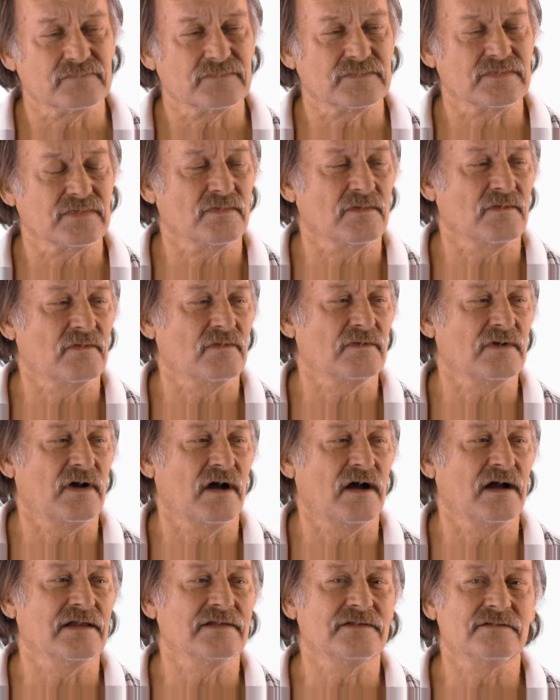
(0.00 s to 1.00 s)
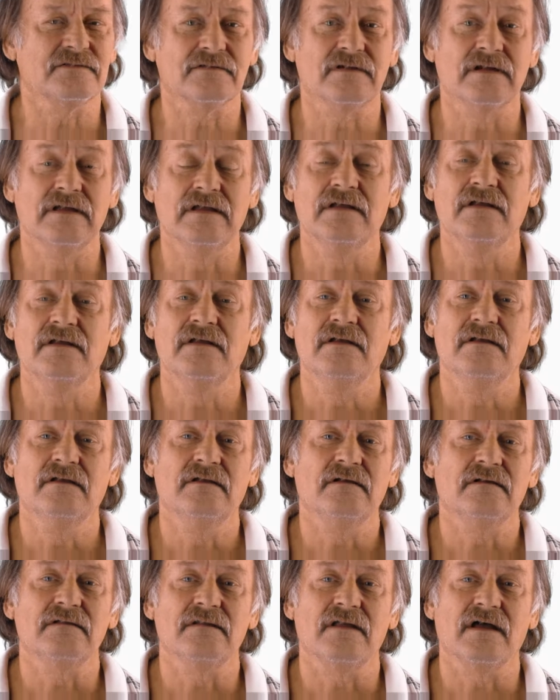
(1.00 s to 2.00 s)
So either
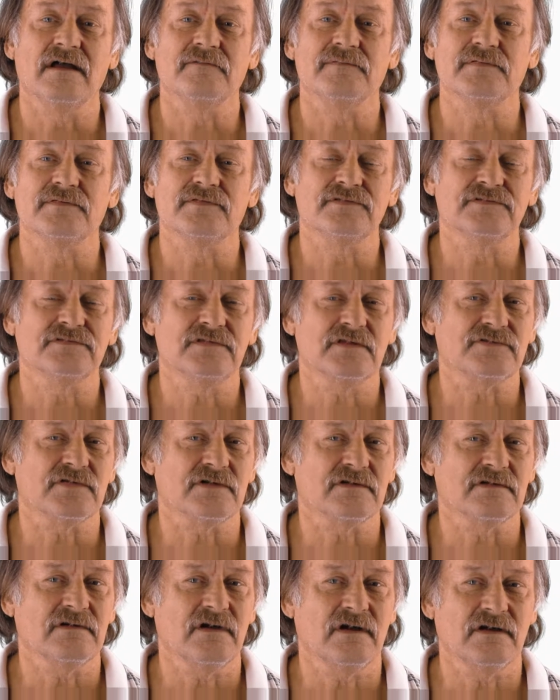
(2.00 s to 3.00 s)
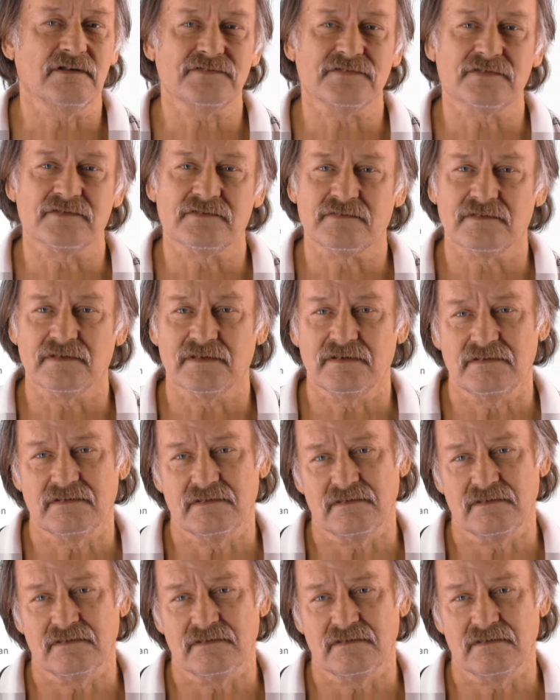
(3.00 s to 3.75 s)
life is such a concentrated